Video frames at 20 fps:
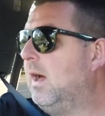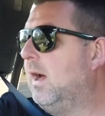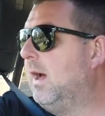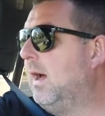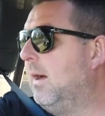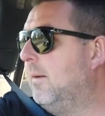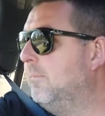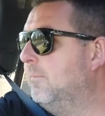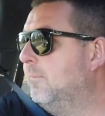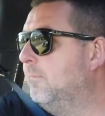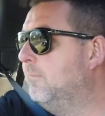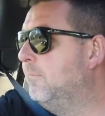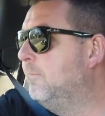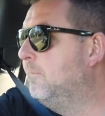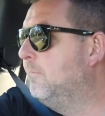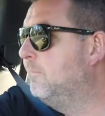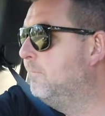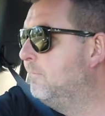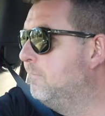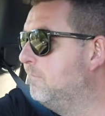Um,
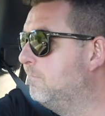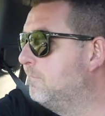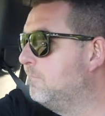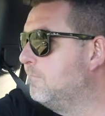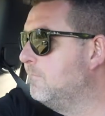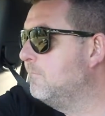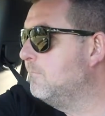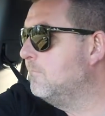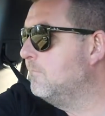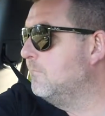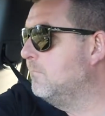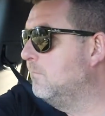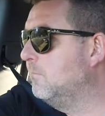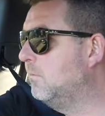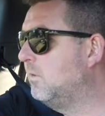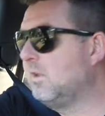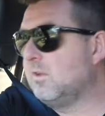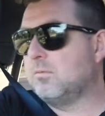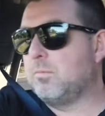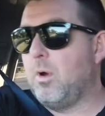
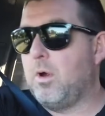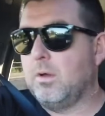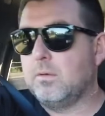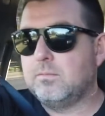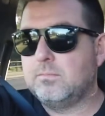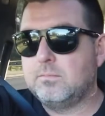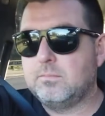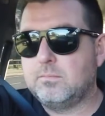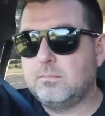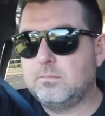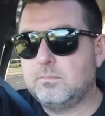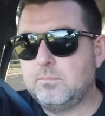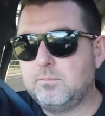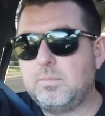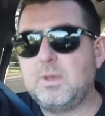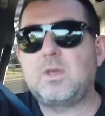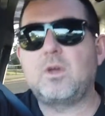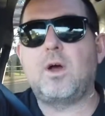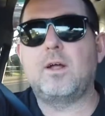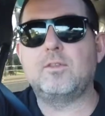see you tomorrow.
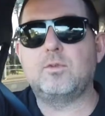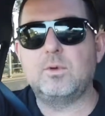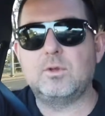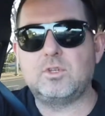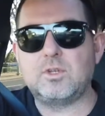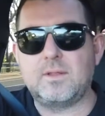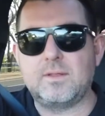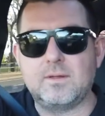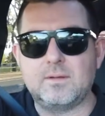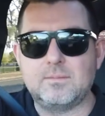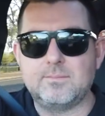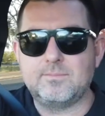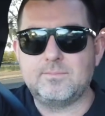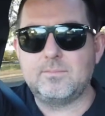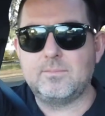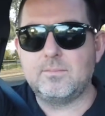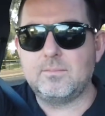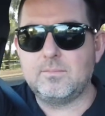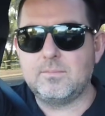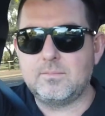Be kind to each other.
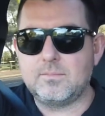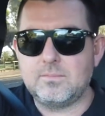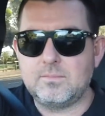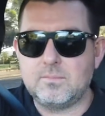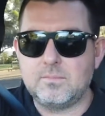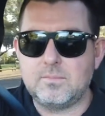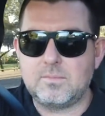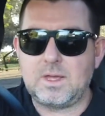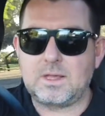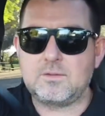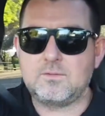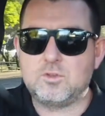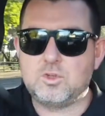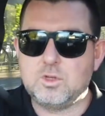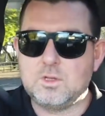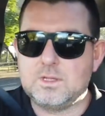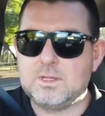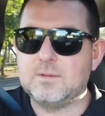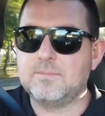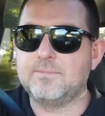Thanks for
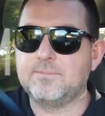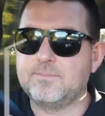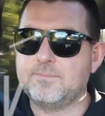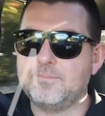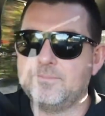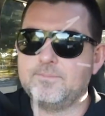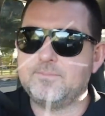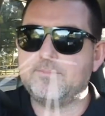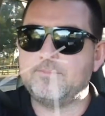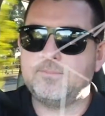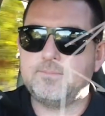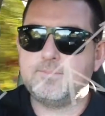tuning in.